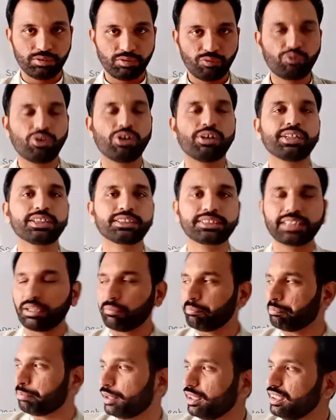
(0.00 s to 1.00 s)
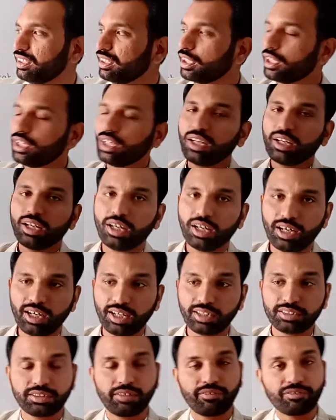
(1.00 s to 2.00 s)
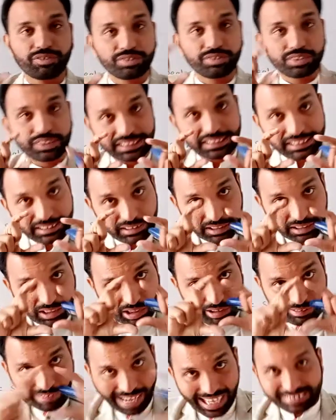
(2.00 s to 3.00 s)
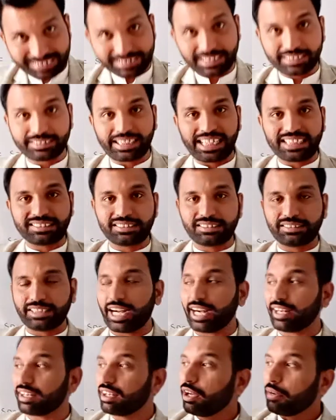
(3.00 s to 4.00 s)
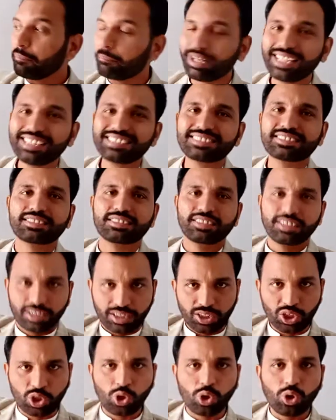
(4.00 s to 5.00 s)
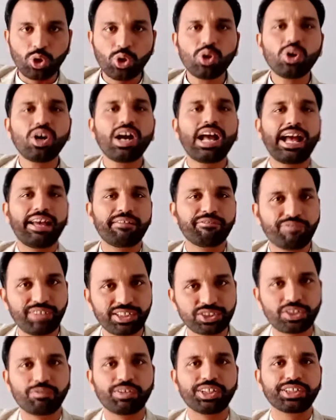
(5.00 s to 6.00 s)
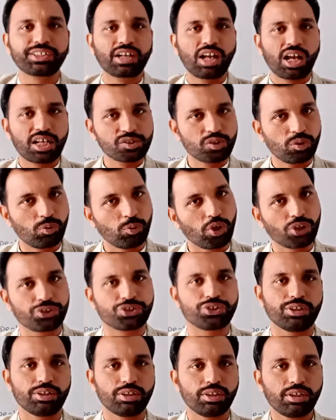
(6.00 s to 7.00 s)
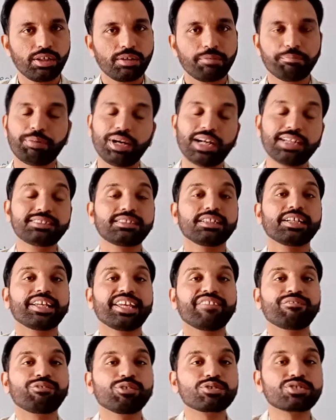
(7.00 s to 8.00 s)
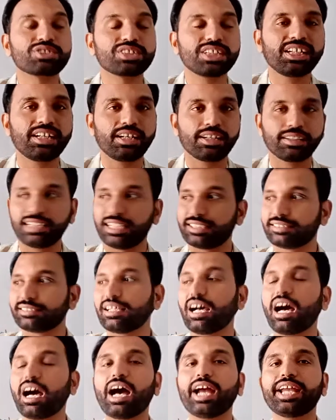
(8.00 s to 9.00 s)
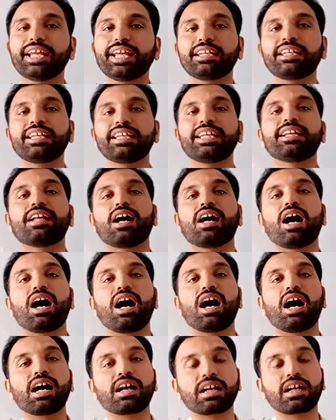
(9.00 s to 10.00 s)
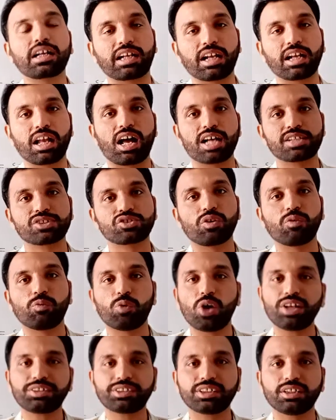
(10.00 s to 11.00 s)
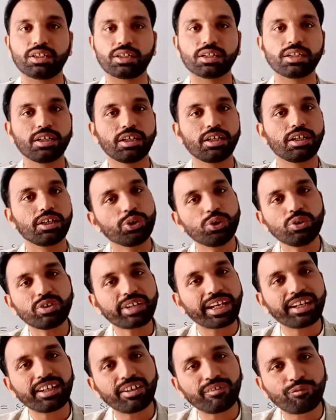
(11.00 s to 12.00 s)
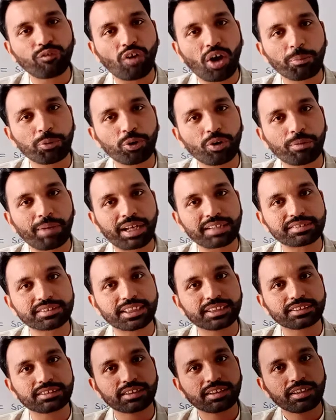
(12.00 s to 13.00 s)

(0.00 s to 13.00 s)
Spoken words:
For example, the correct sentence is that please go and fetch one glass of water. But if you said that I need a glass of water, you can inform your message.